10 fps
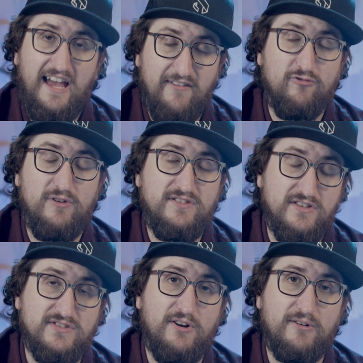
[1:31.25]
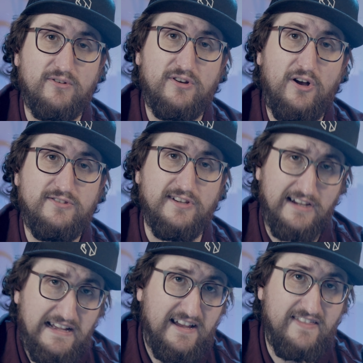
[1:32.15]
have a rich historical culture
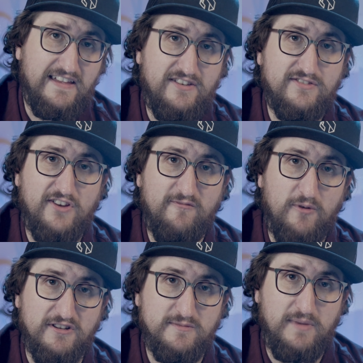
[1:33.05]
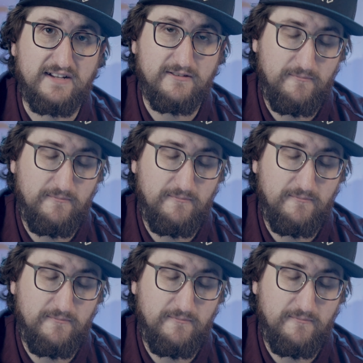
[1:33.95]
and they deserve more respect.